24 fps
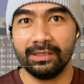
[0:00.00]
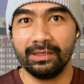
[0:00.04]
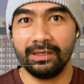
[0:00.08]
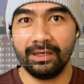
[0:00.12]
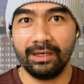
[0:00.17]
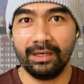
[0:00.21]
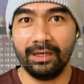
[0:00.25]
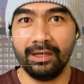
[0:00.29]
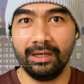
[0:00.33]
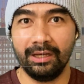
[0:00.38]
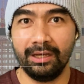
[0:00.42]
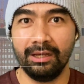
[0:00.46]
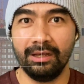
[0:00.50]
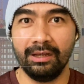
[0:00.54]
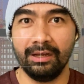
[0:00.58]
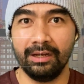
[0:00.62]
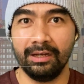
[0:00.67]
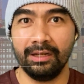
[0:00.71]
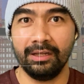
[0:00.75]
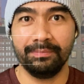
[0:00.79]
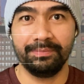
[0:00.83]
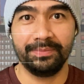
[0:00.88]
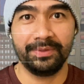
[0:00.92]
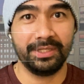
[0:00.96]
And
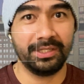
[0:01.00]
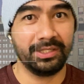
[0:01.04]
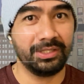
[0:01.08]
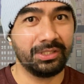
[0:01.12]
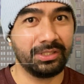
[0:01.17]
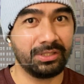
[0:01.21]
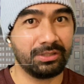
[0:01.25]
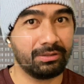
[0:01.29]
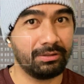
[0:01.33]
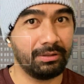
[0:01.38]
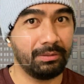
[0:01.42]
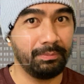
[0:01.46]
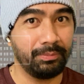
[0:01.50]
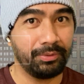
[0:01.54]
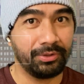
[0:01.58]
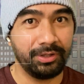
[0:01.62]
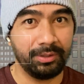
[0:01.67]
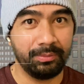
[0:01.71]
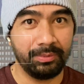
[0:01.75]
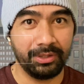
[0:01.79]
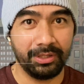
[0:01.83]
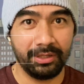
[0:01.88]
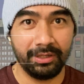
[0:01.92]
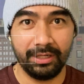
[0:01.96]
if this is
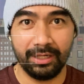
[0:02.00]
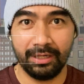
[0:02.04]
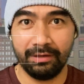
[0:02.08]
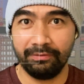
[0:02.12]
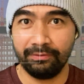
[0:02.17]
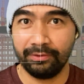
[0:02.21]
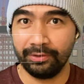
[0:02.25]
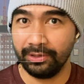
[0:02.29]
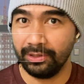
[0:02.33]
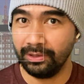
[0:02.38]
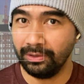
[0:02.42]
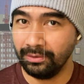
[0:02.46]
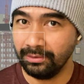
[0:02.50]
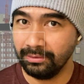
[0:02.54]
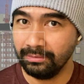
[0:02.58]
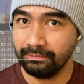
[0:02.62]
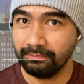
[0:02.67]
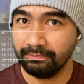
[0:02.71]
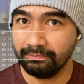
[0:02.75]
comfortable enough for you,